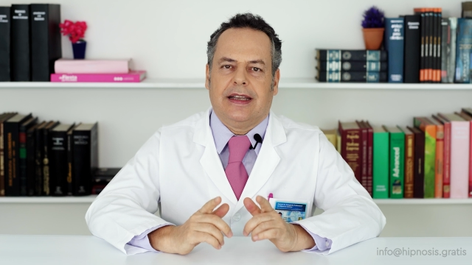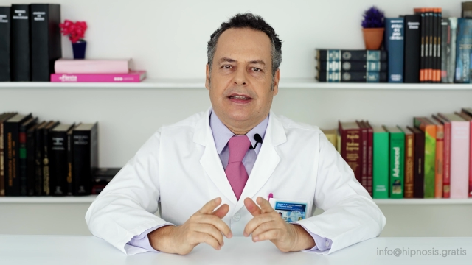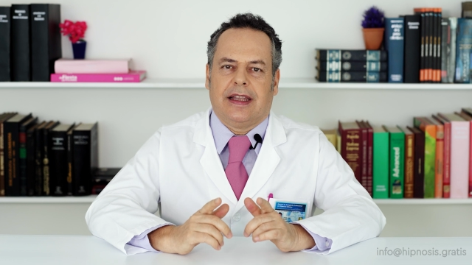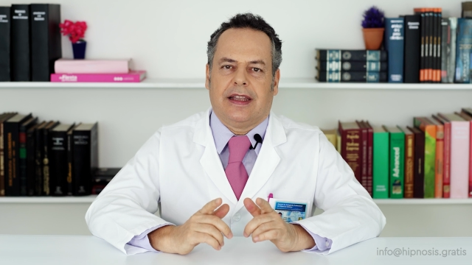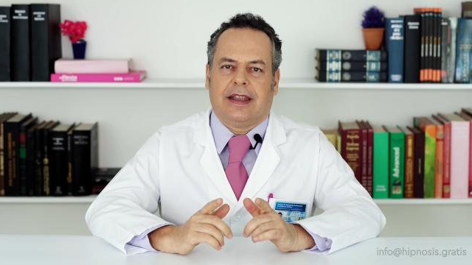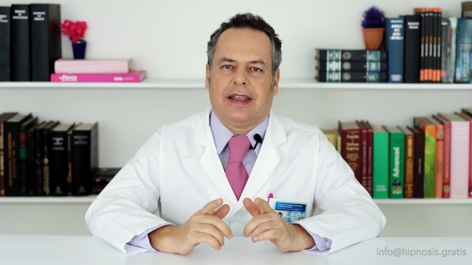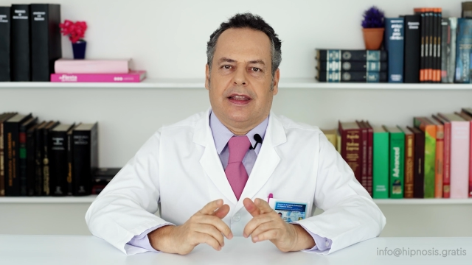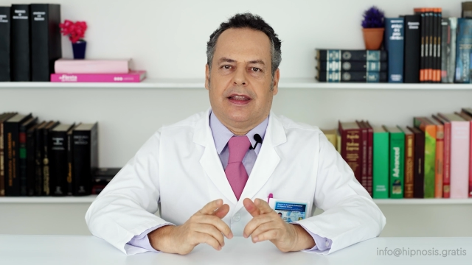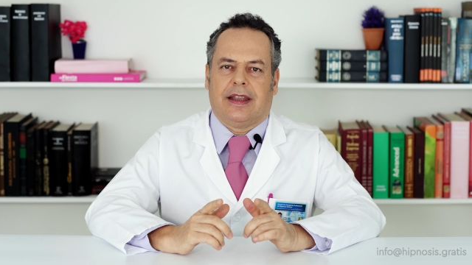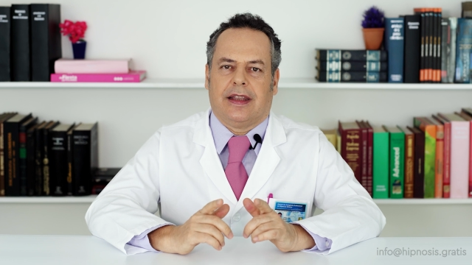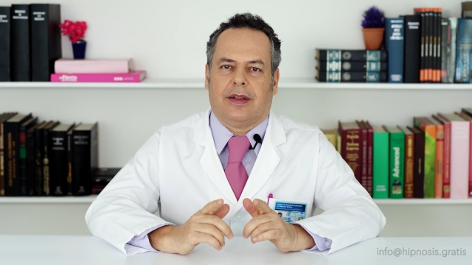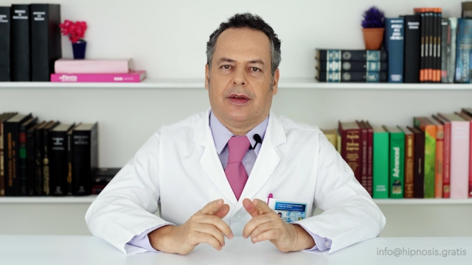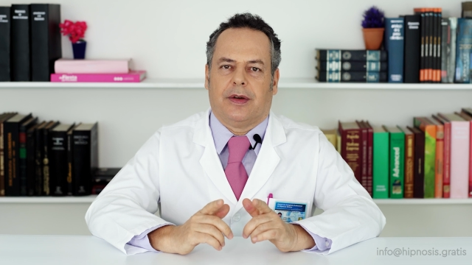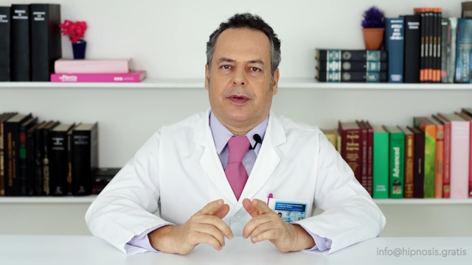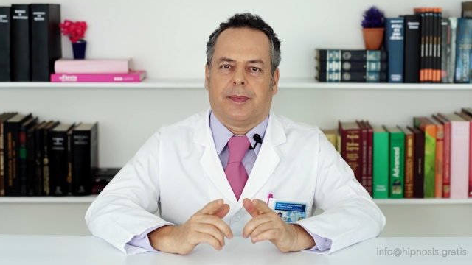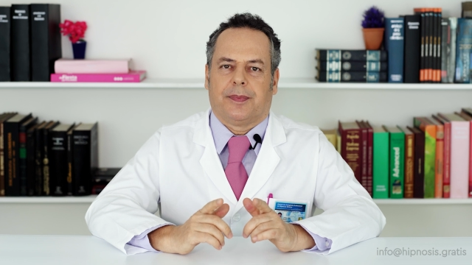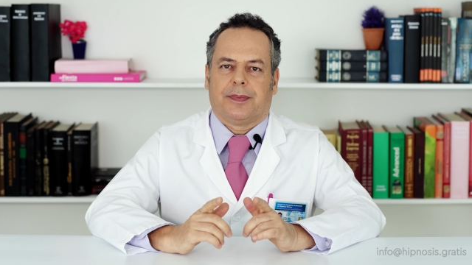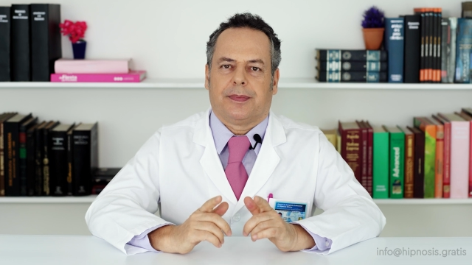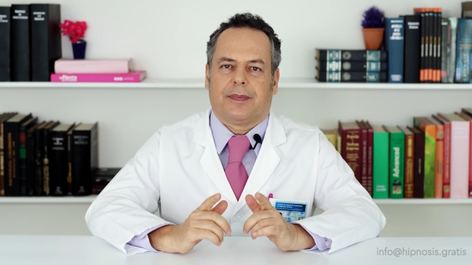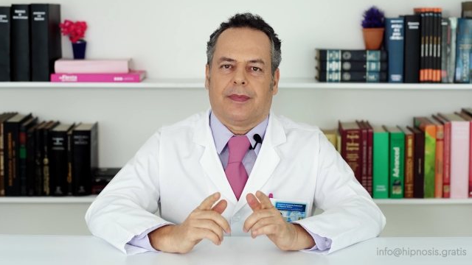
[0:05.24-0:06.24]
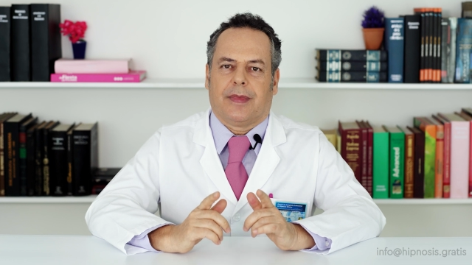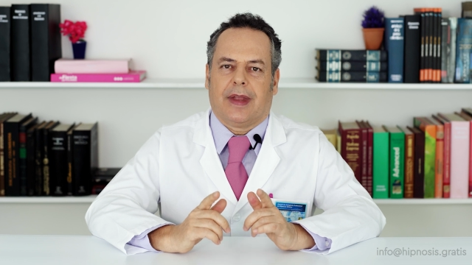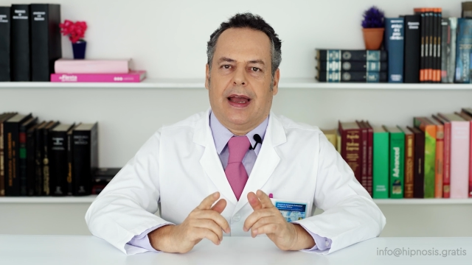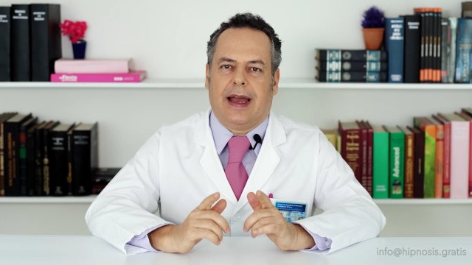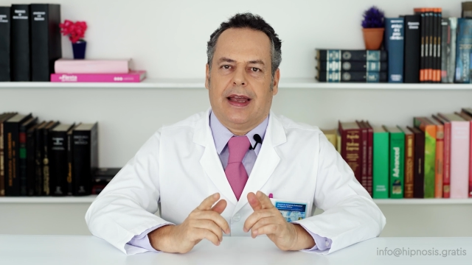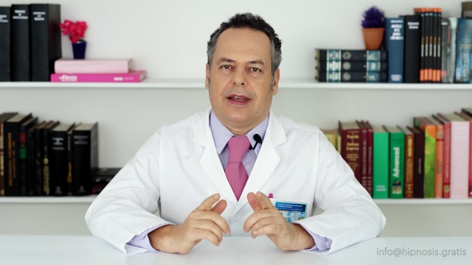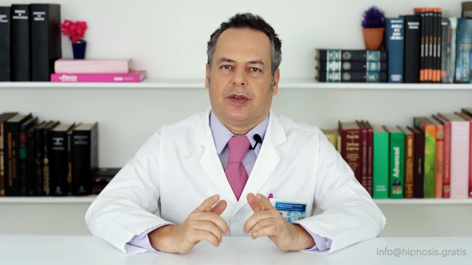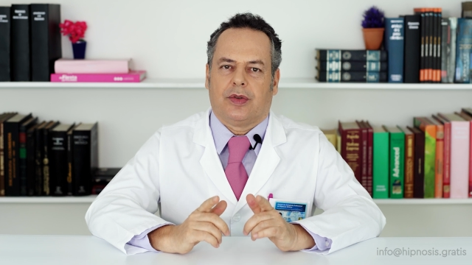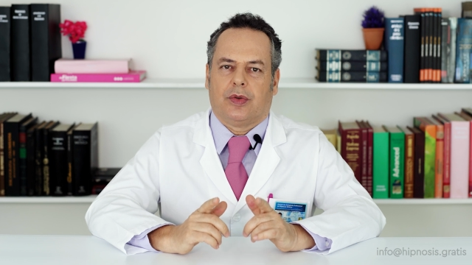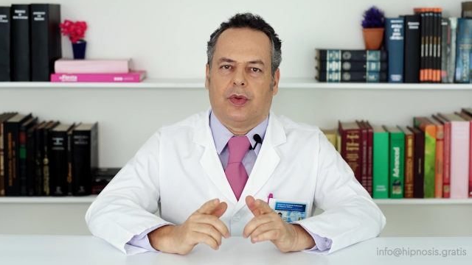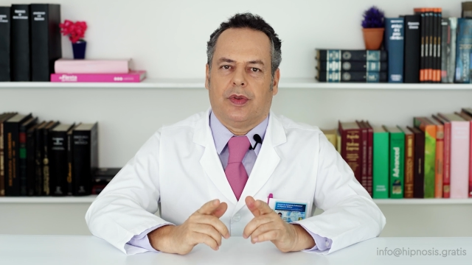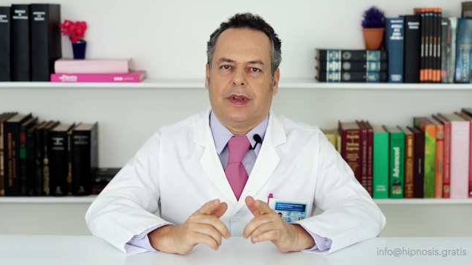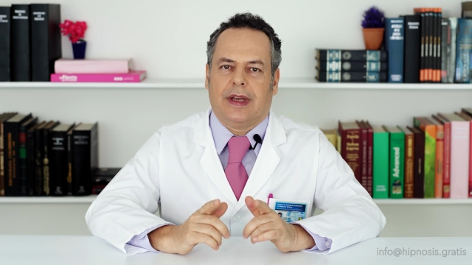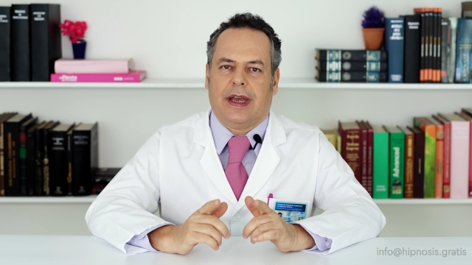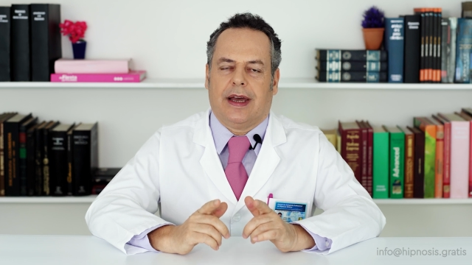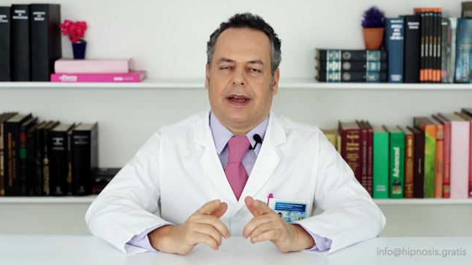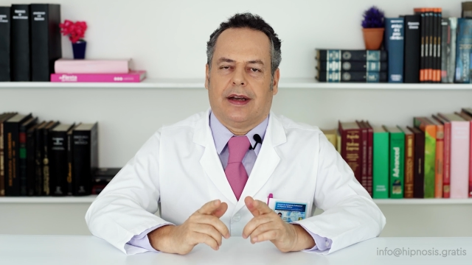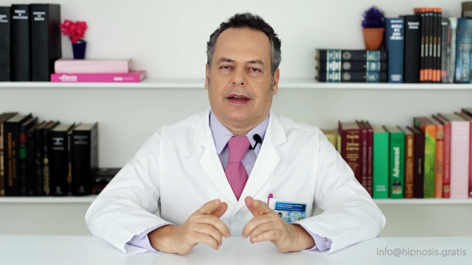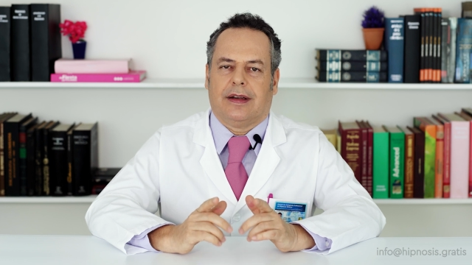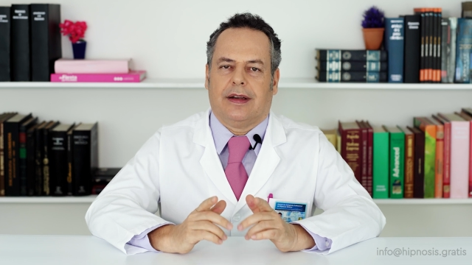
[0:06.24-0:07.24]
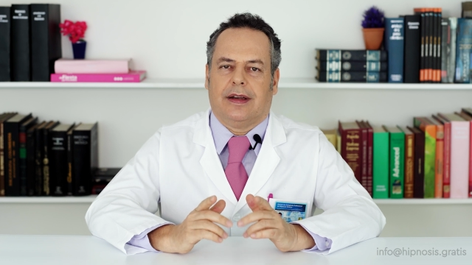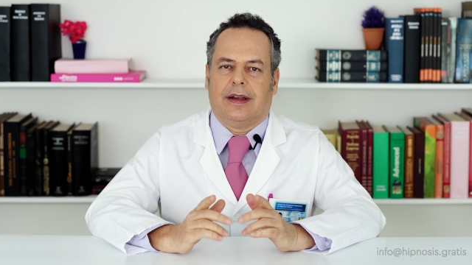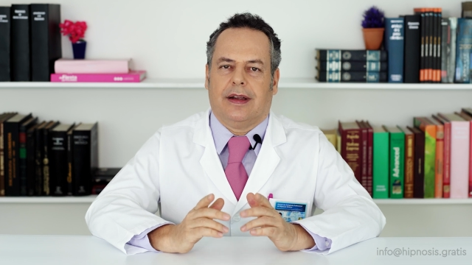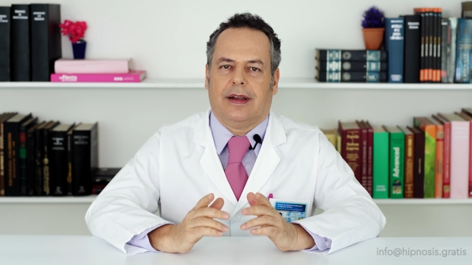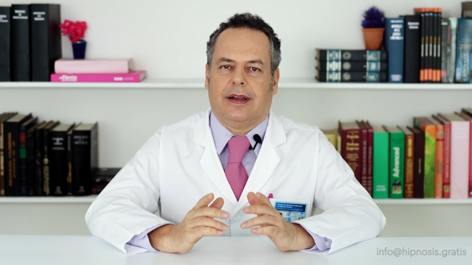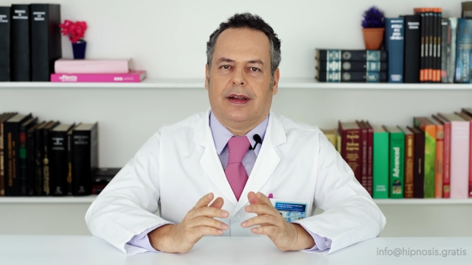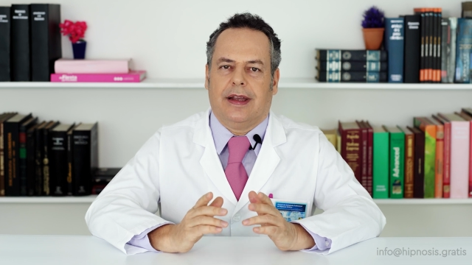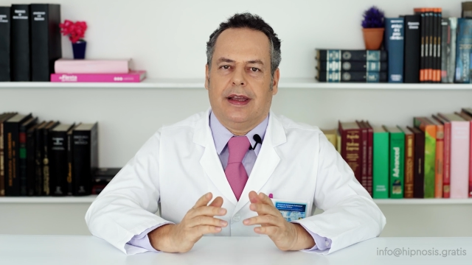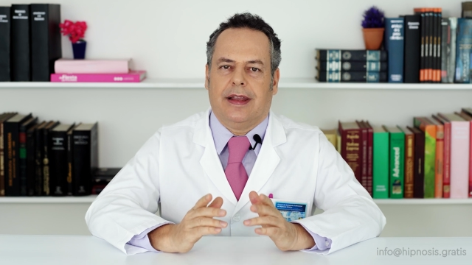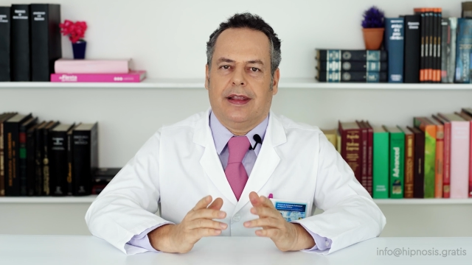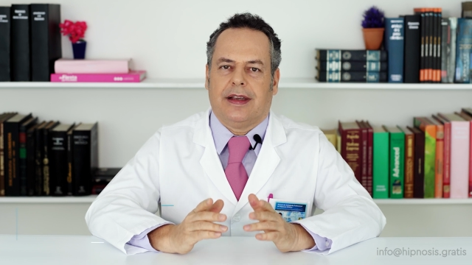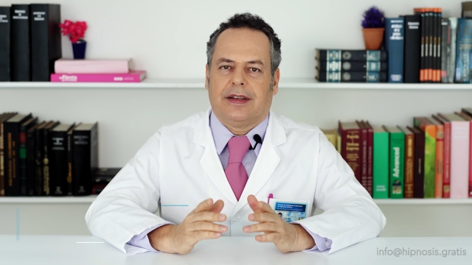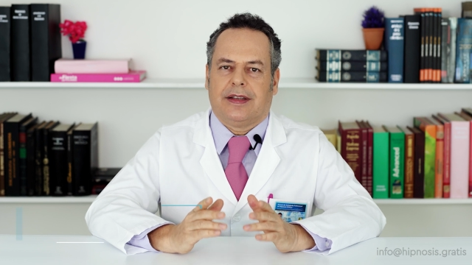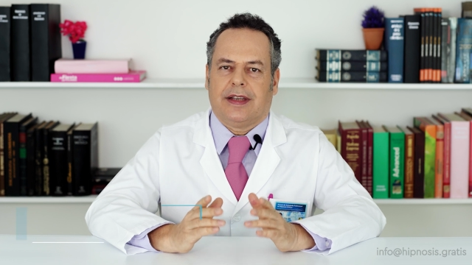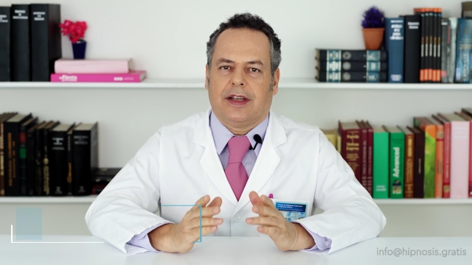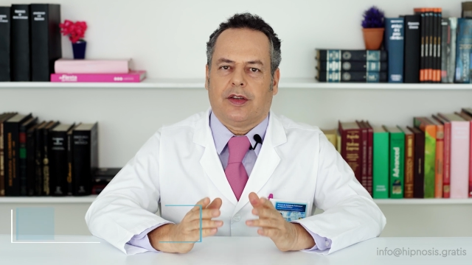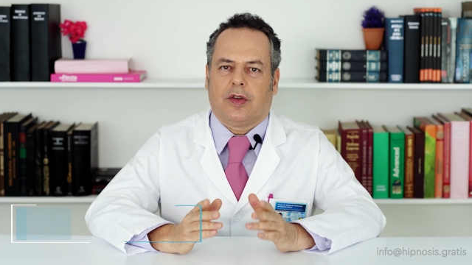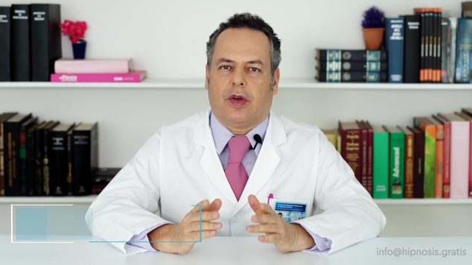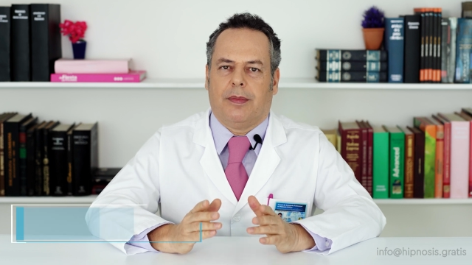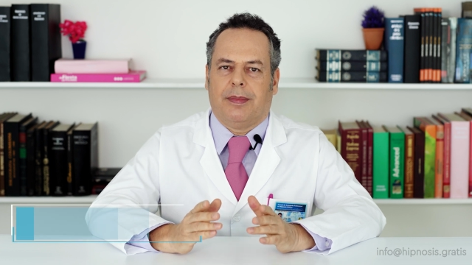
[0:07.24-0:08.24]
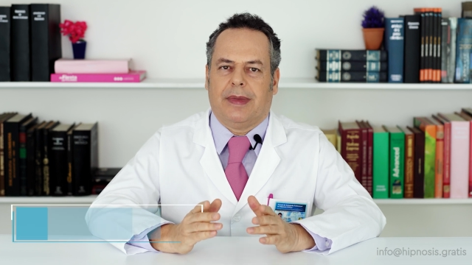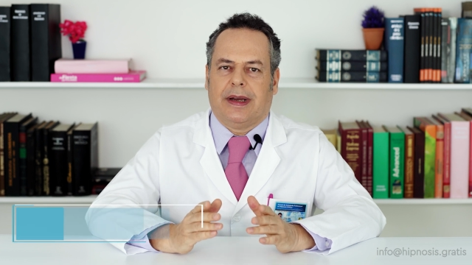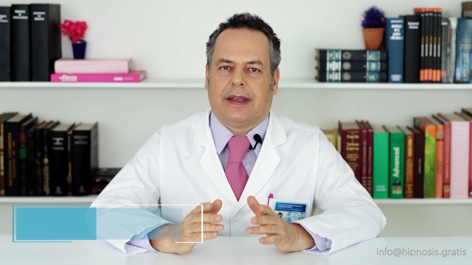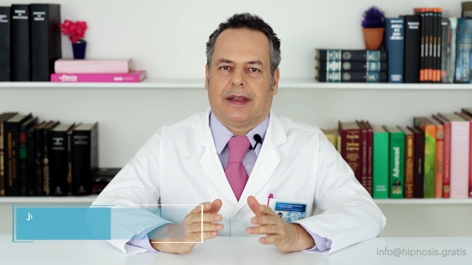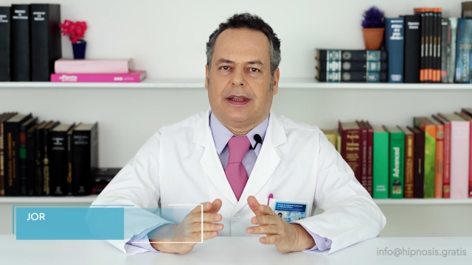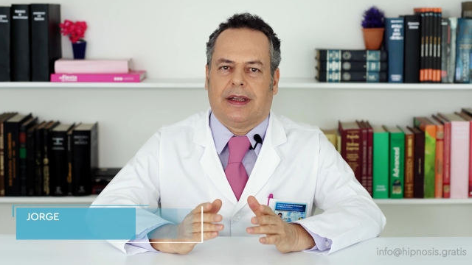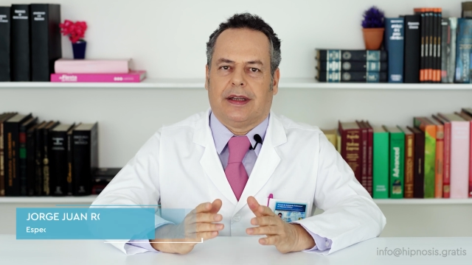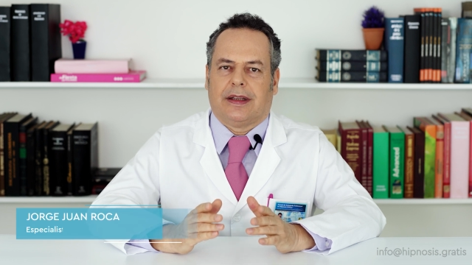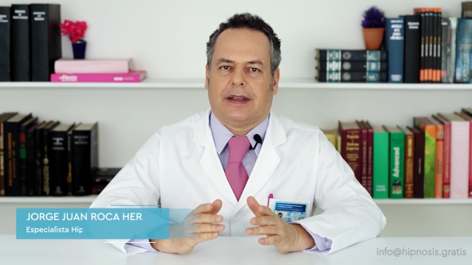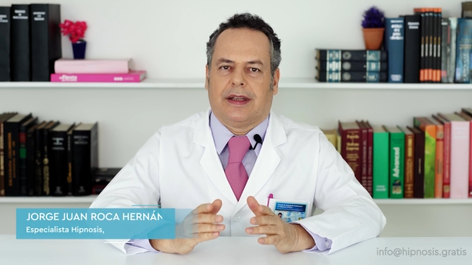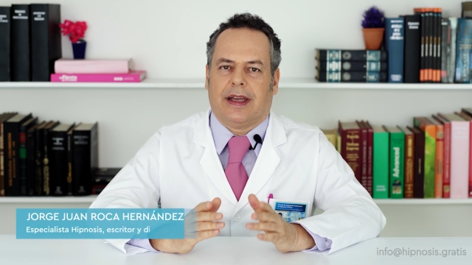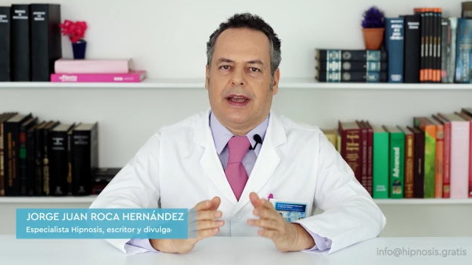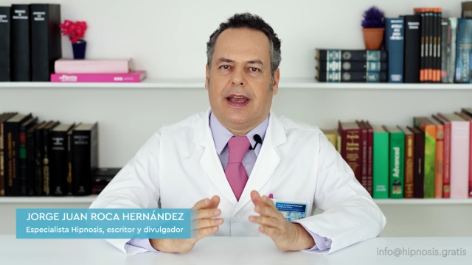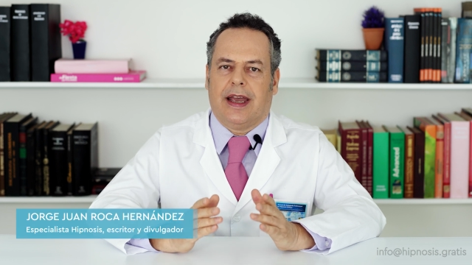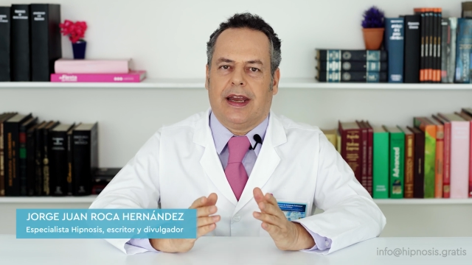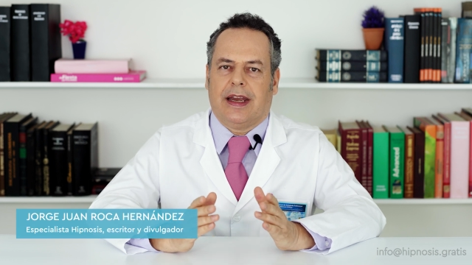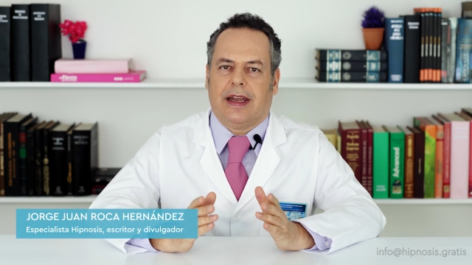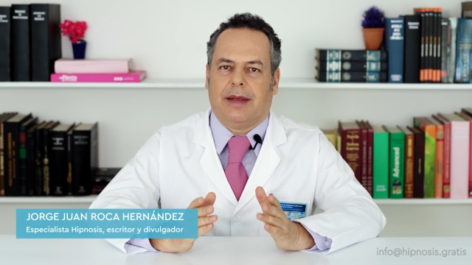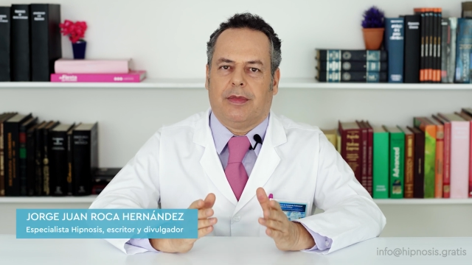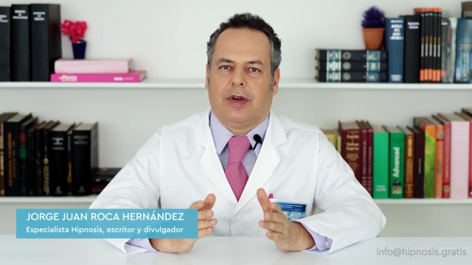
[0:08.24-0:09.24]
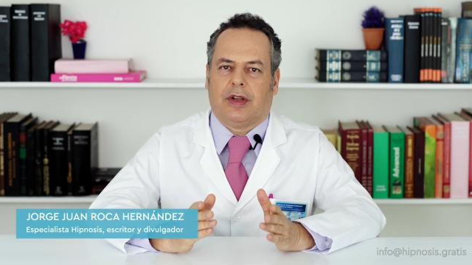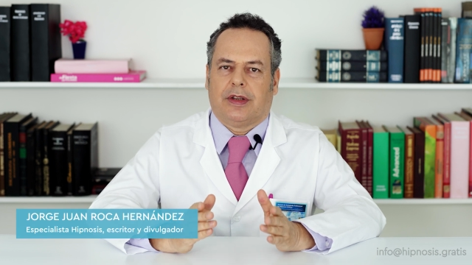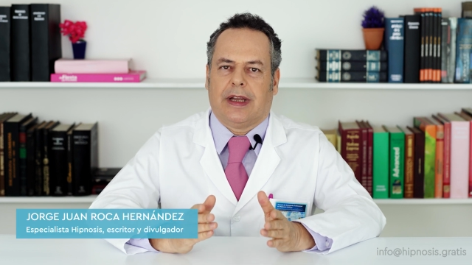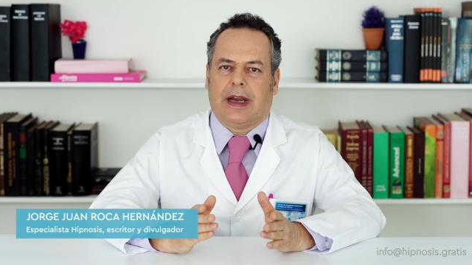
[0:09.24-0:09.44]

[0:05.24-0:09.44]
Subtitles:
decided to study and you want to become a professional hypnotherapist,